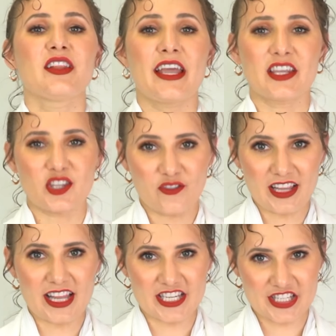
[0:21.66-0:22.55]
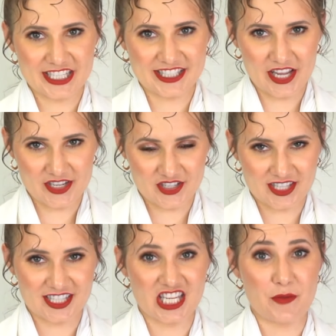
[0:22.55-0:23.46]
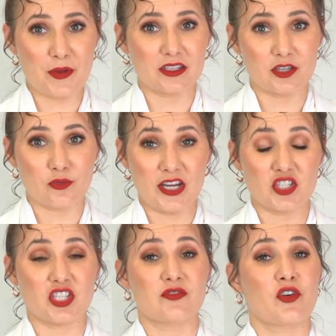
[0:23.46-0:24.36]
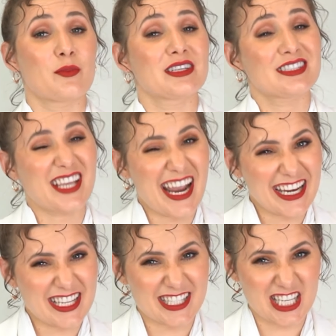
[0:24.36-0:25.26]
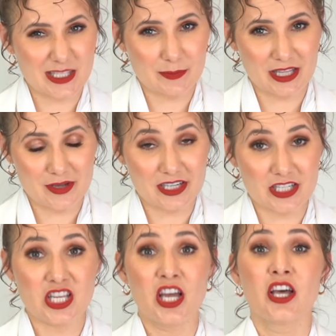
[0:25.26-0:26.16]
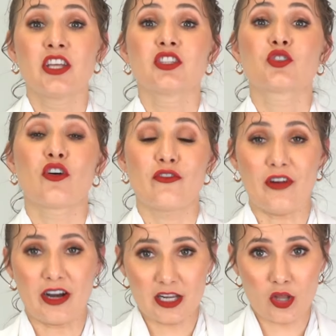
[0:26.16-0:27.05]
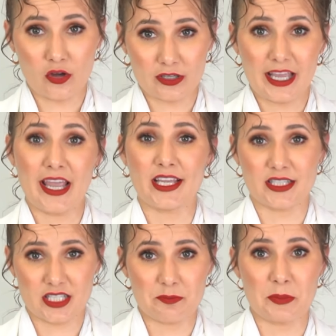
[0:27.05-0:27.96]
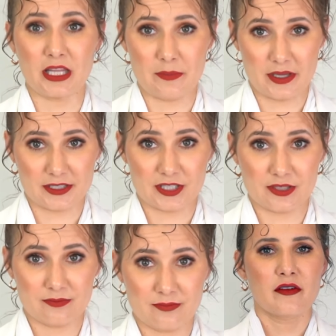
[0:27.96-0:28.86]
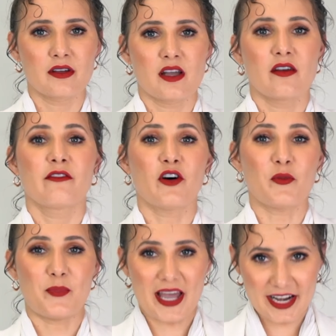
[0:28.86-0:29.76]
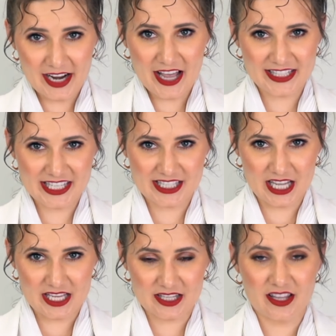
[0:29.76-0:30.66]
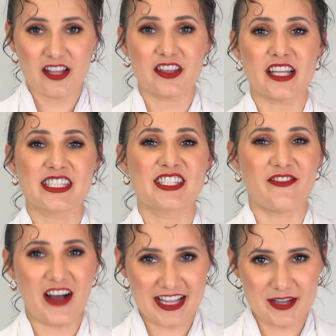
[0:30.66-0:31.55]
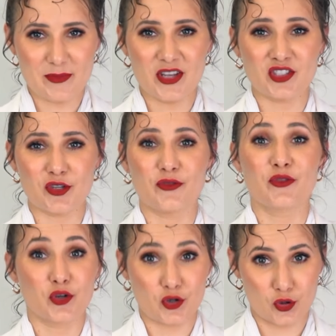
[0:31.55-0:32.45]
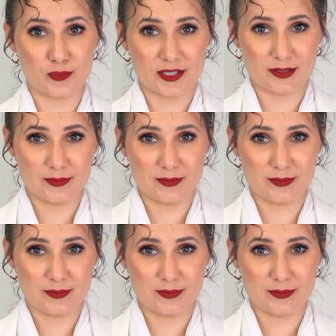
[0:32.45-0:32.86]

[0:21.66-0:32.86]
length of eyelash extensions typically ranges from a tiny 6 mm to a very long 18 mm. For better understanding, let's divide them into a few groups.